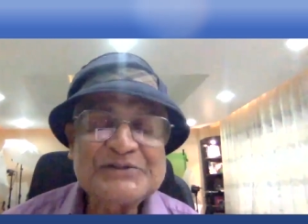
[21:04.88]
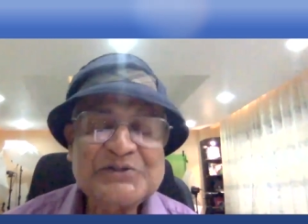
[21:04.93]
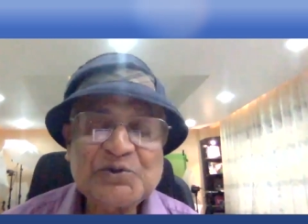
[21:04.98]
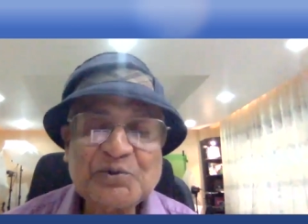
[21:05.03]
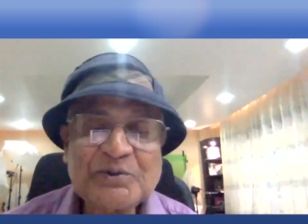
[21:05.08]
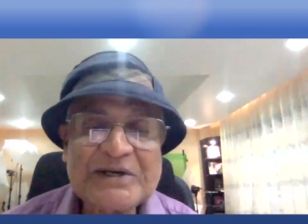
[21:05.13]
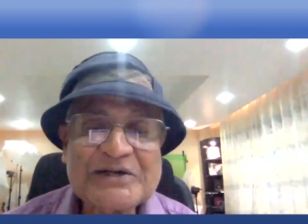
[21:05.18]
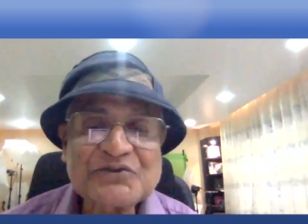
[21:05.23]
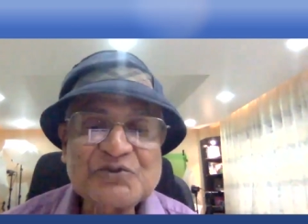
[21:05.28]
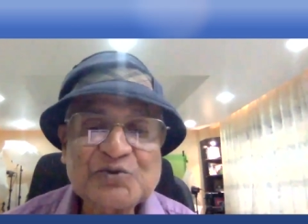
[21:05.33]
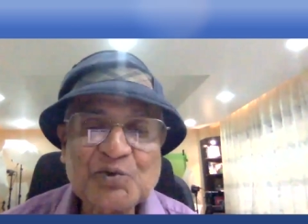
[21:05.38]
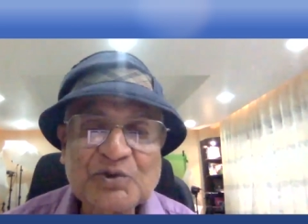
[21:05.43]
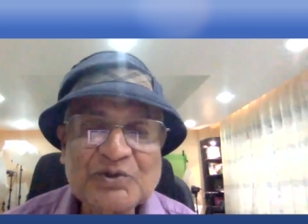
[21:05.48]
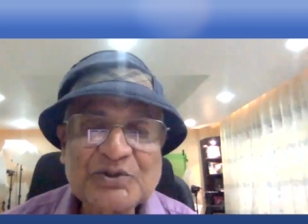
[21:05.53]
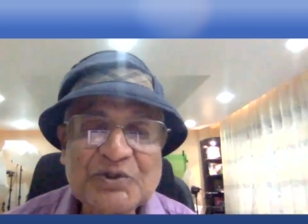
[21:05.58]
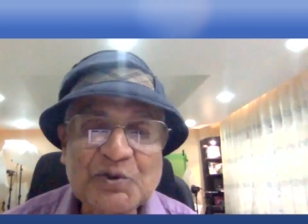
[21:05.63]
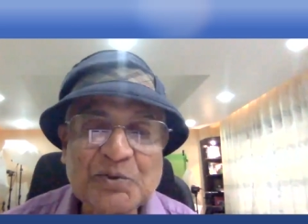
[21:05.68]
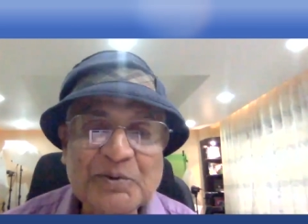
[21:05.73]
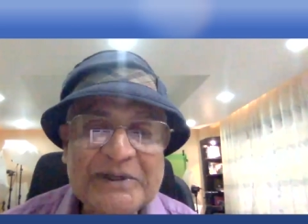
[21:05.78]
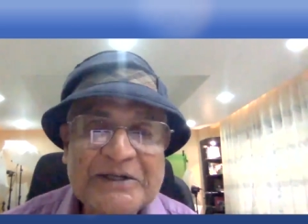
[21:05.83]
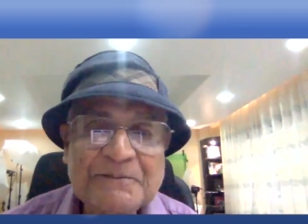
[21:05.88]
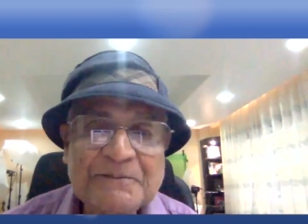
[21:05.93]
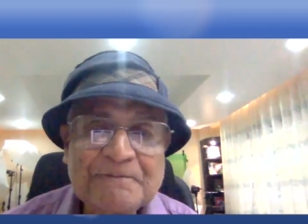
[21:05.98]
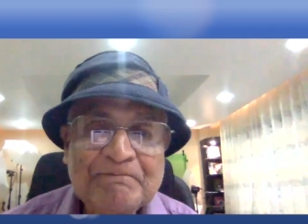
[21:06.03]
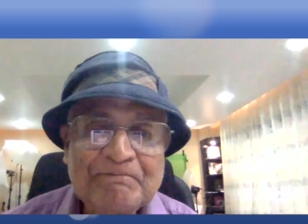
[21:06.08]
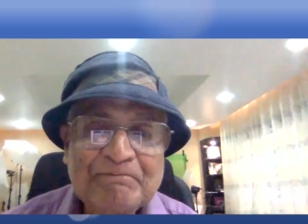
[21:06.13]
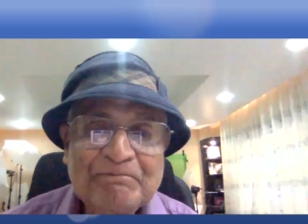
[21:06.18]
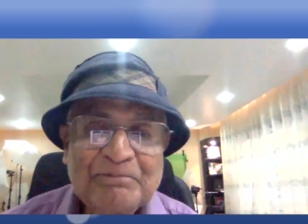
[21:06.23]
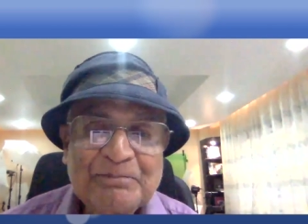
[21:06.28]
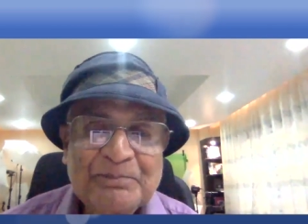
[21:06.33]
students could do it.
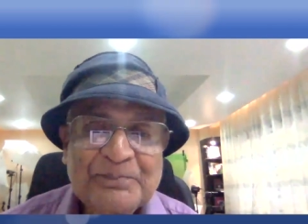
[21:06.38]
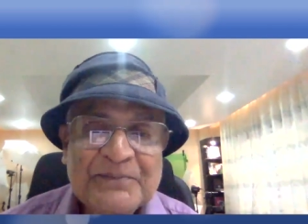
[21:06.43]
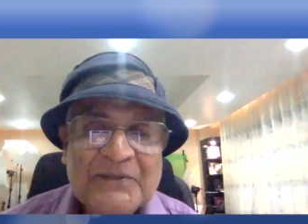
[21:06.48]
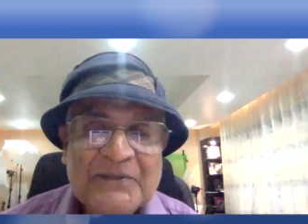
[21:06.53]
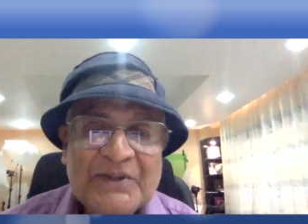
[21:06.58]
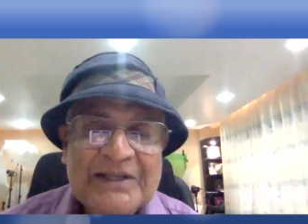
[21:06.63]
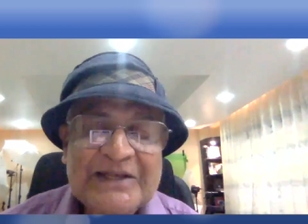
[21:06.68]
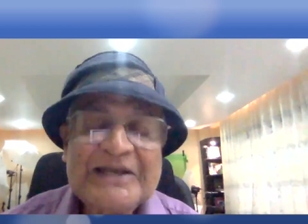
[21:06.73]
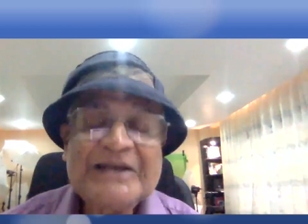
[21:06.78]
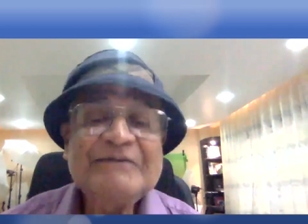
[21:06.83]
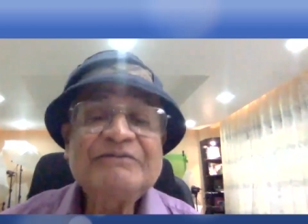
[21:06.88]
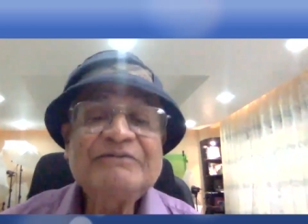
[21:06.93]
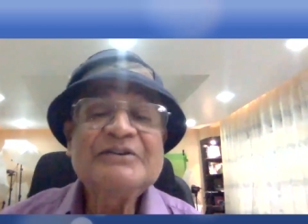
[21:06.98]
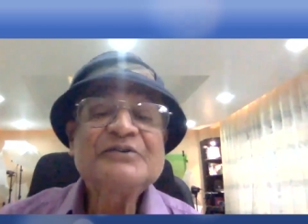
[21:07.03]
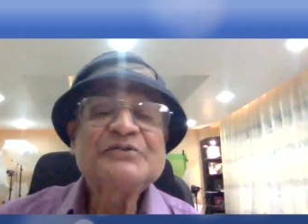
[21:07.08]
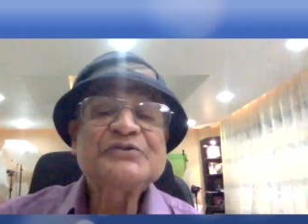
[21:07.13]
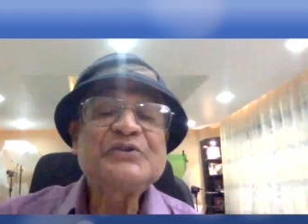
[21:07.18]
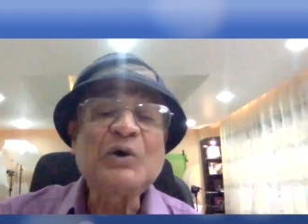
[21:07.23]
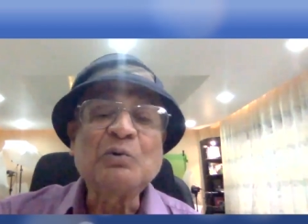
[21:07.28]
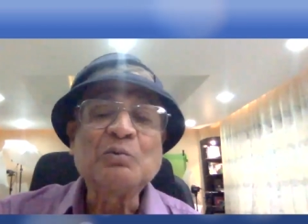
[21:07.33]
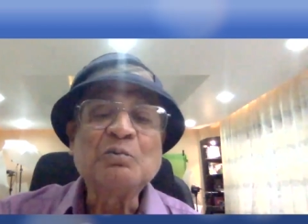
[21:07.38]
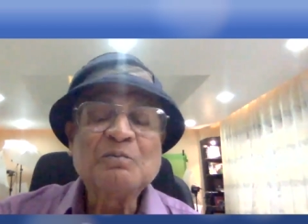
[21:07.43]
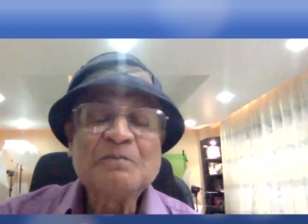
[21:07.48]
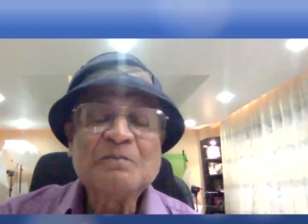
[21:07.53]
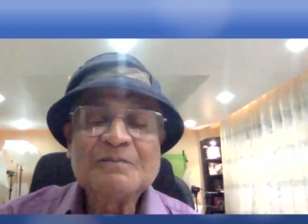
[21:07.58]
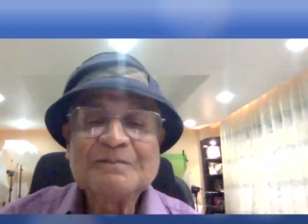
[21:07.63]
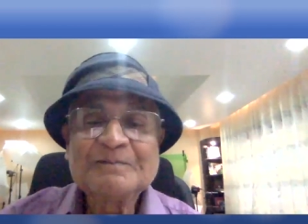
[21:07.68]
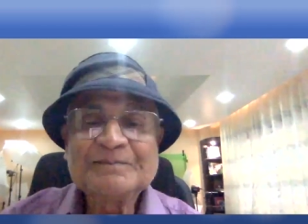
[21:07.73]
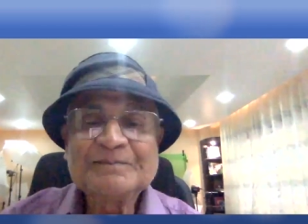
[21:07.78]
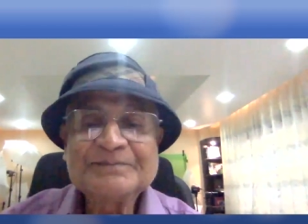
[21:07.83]
Even
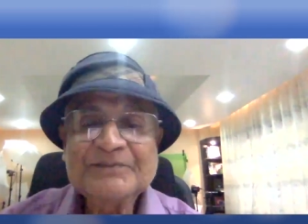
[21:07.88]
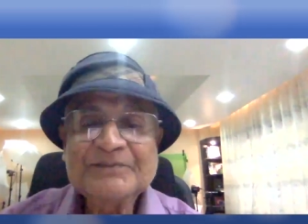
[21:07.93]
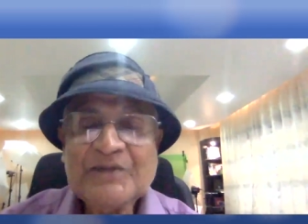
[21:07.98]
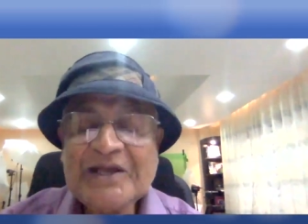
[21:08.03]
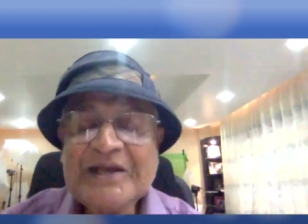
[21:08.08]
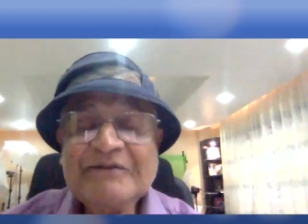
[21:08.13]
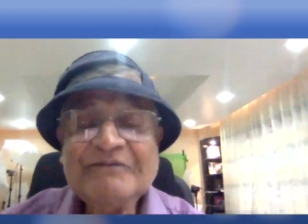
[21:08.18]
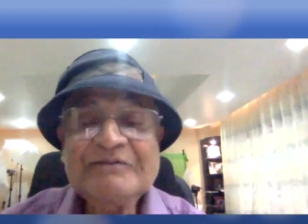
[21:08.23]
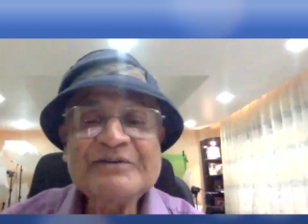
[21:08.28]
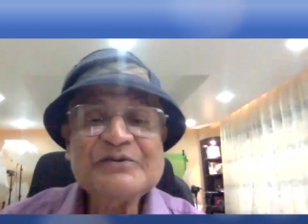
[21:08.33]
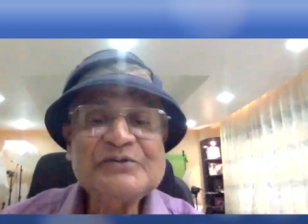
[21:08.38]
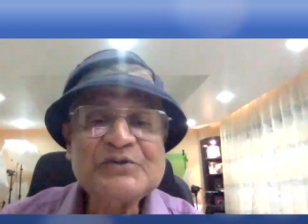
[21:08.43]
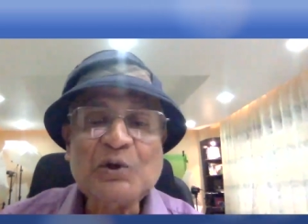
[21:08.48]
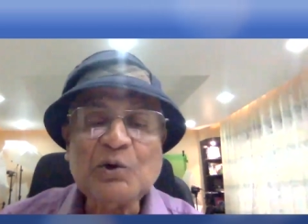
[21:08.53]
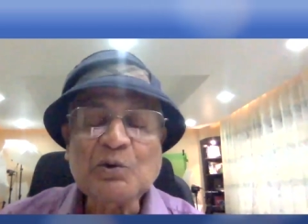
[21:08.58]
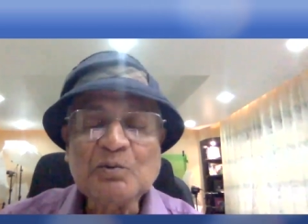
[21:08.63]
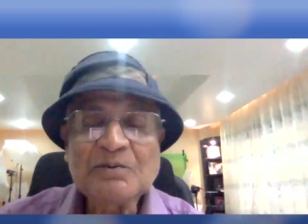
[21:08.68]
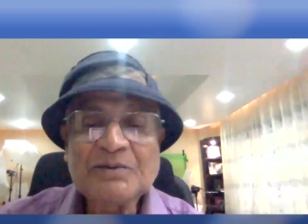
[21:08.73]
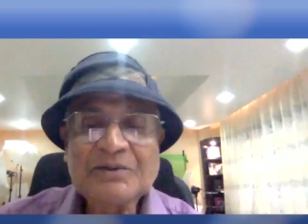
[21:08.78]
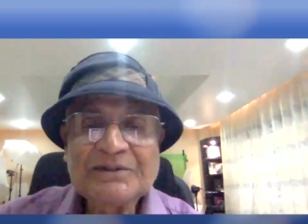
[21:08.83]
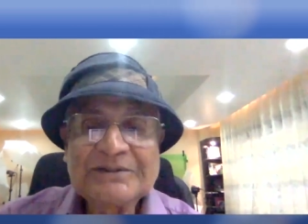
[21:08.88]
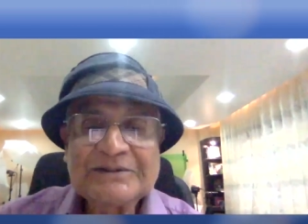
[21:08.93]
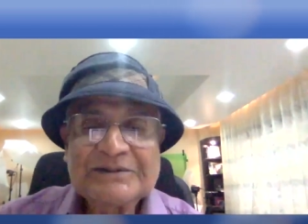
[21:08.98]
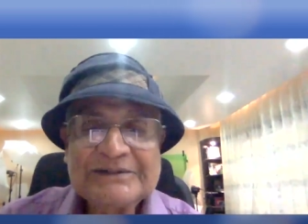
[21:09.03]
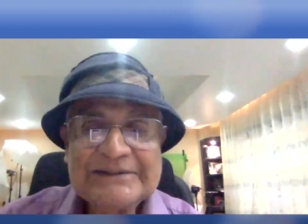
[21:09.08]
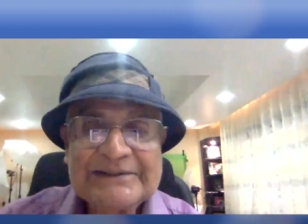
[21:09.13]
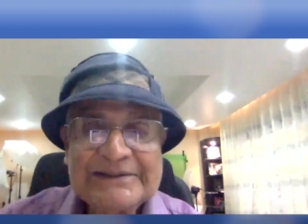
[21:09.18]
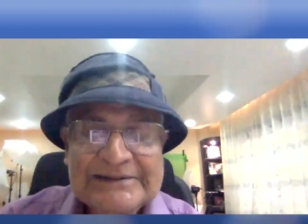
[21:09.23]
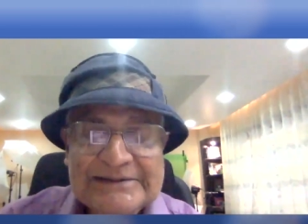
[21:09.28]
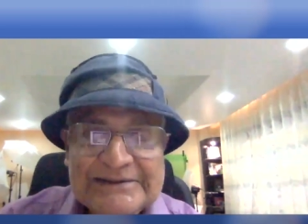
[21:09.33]
so,
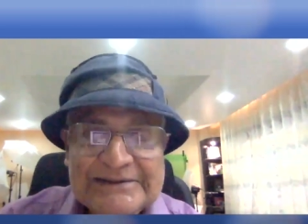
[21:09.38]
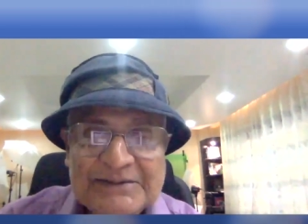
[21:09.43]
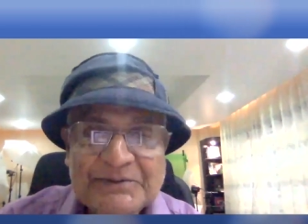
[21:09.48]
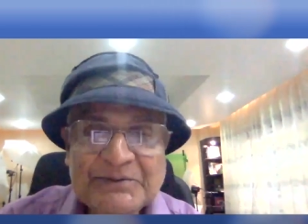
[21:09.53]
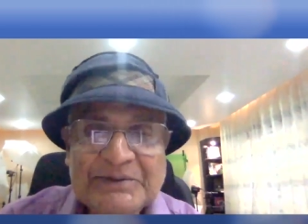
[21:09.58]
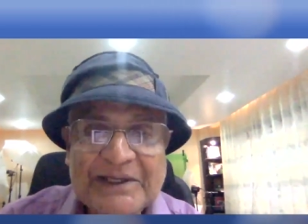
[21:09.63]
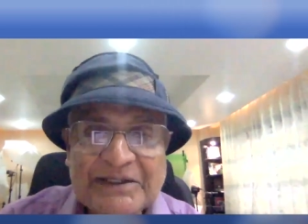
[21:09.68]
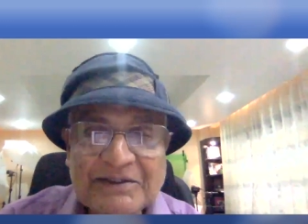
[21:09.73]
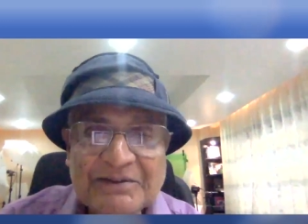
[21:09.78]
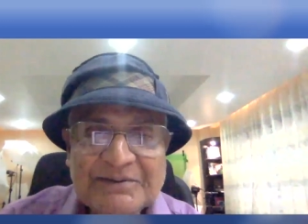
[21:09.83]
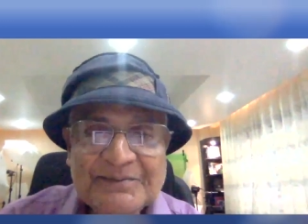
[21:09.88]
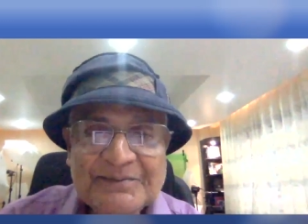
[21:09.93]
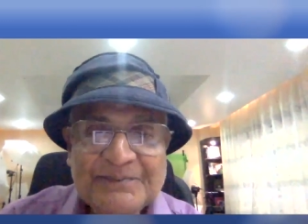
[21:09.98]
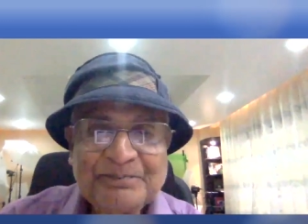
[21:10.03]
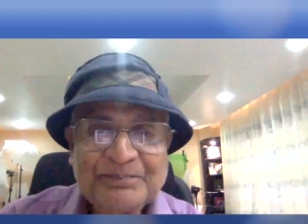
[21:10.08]
today,